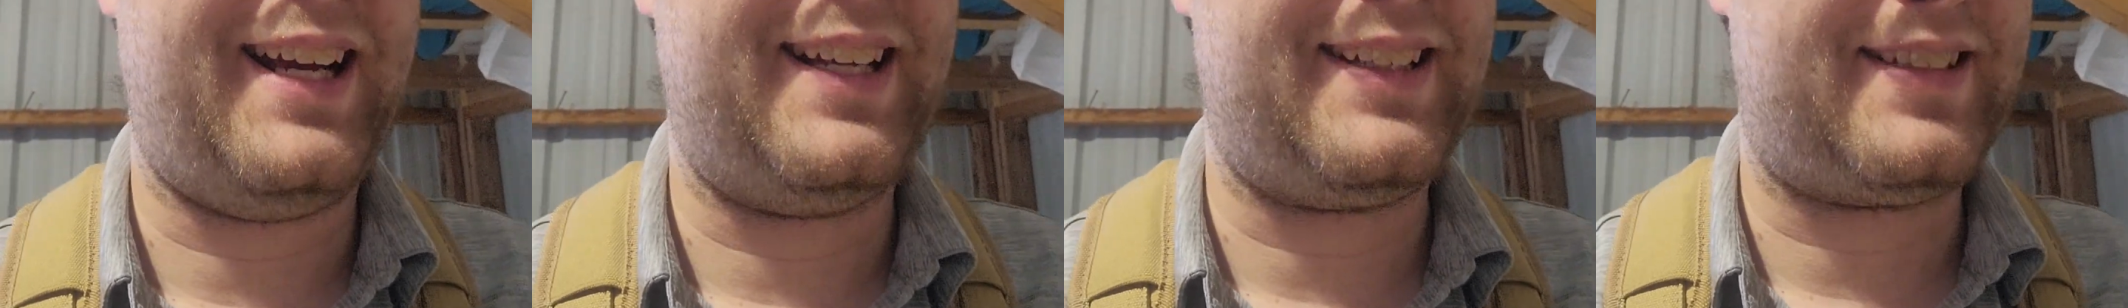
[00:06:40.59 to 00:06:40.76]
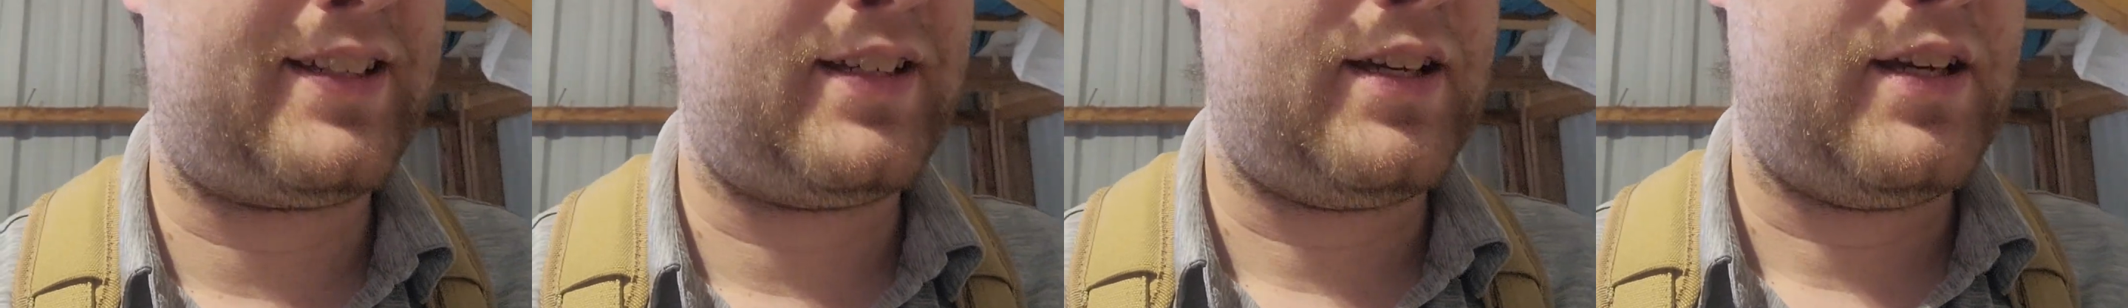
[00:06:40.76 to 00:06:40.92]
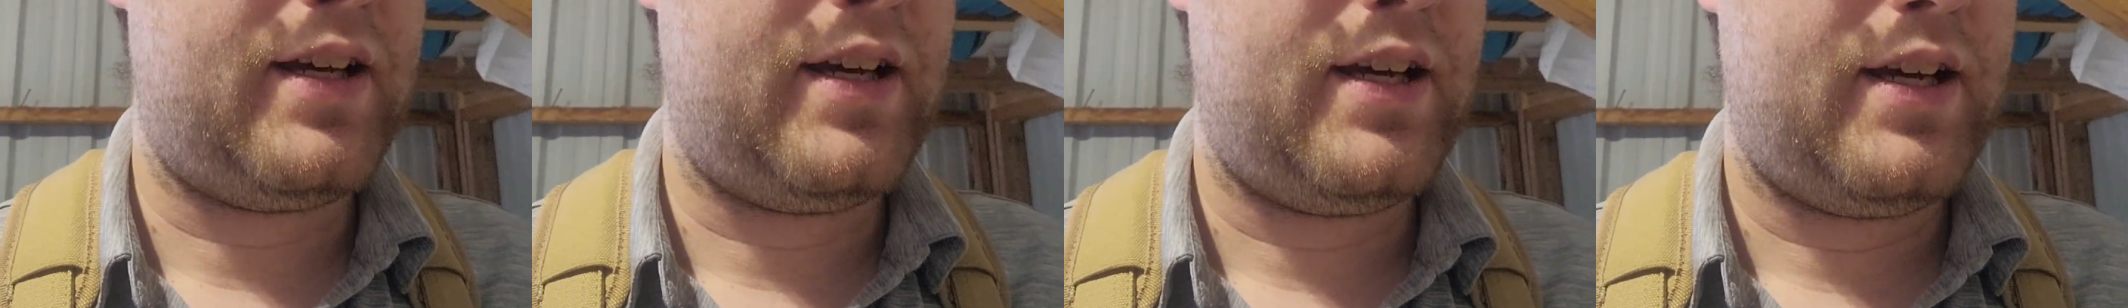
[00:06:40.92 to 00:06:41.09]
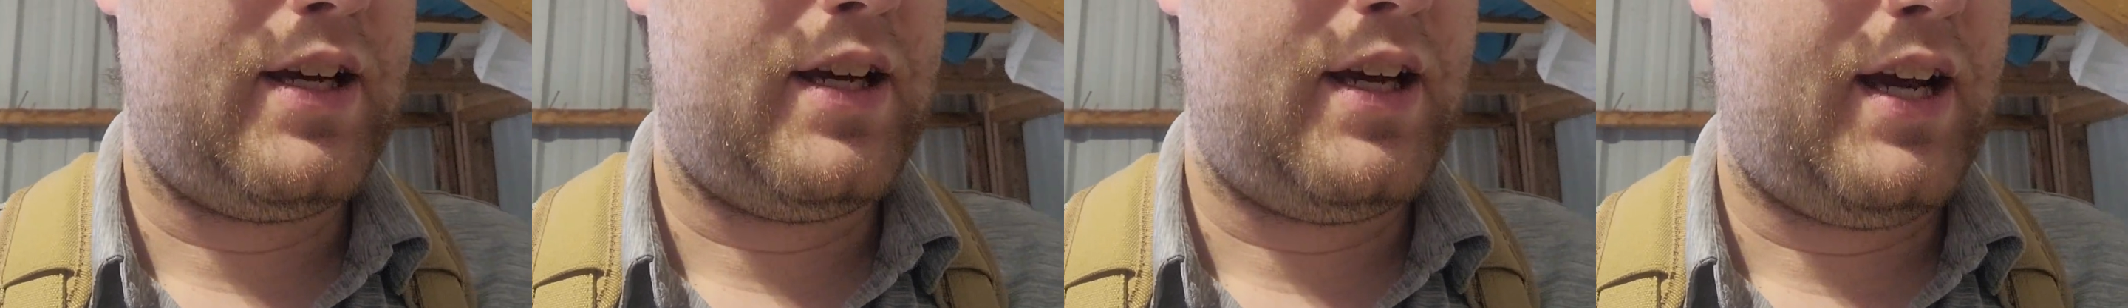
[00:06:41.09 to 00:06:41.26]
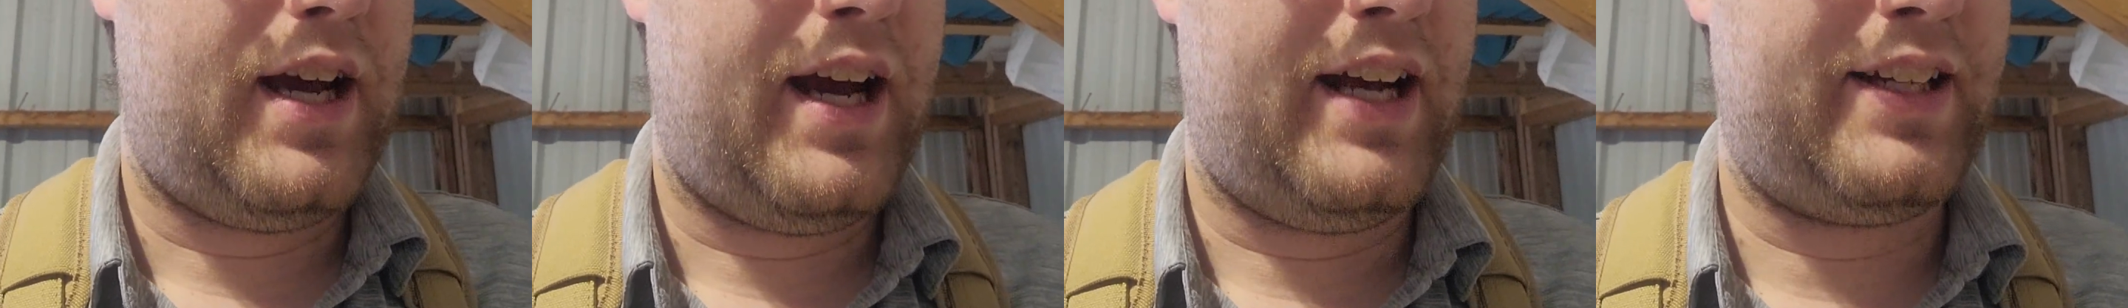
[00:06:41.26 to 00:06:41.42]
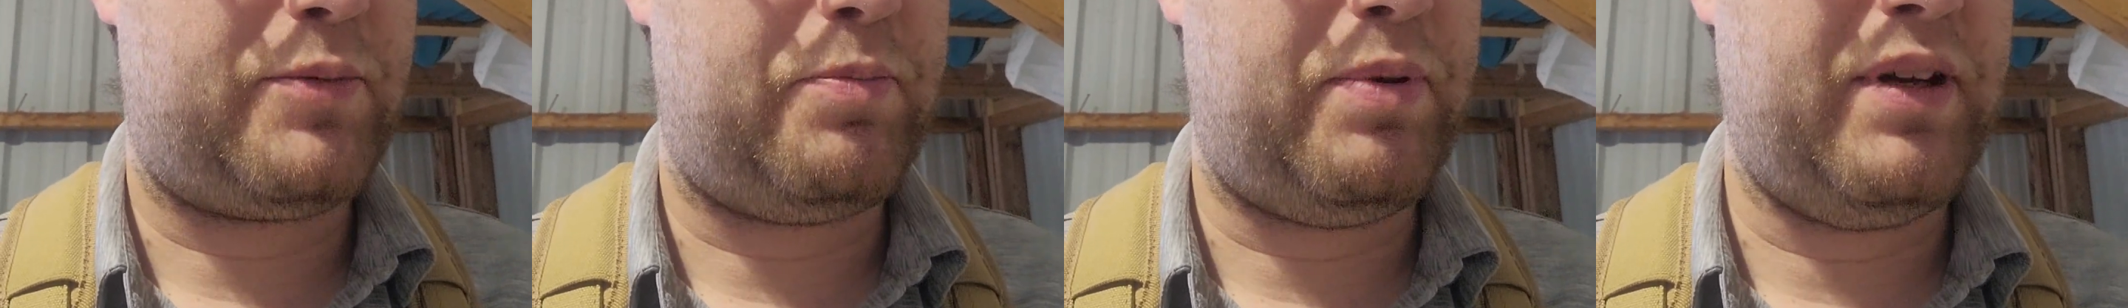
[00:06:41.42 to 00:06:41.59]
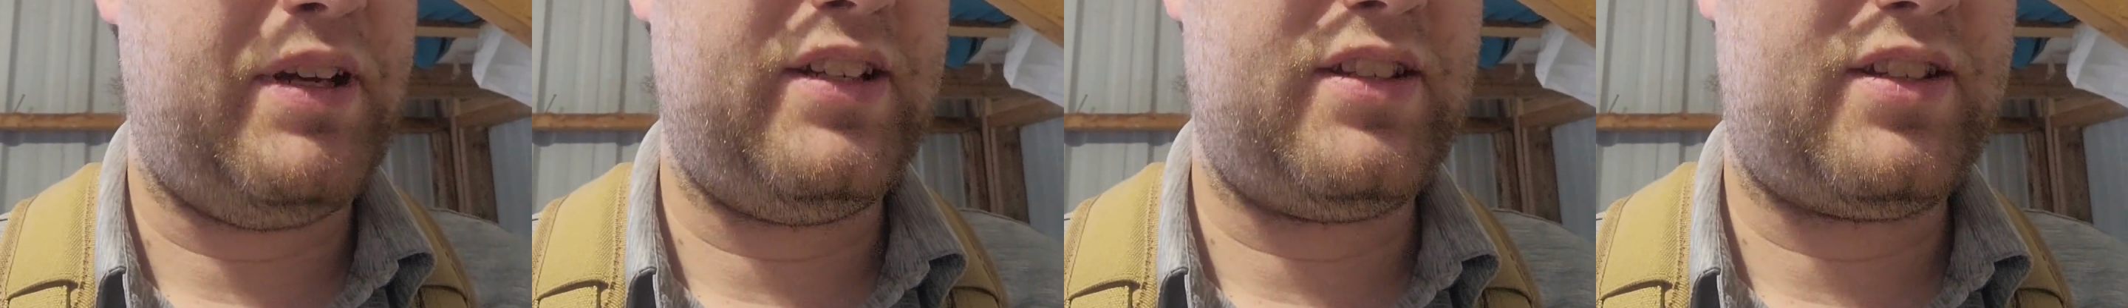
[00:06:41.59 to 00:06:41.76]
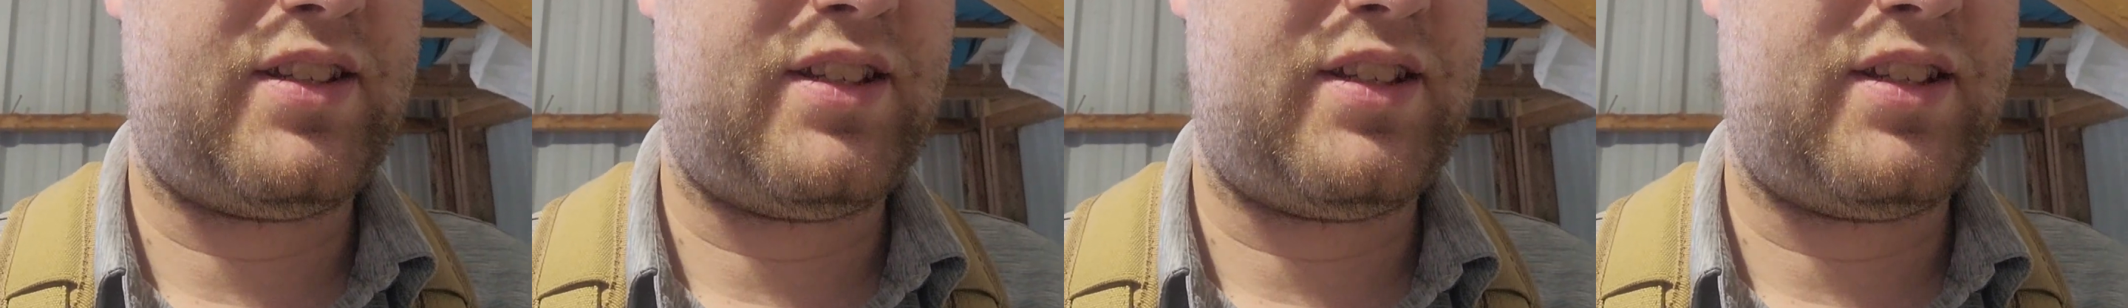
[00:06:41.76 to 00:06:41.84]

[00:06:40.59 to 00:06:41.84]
It's been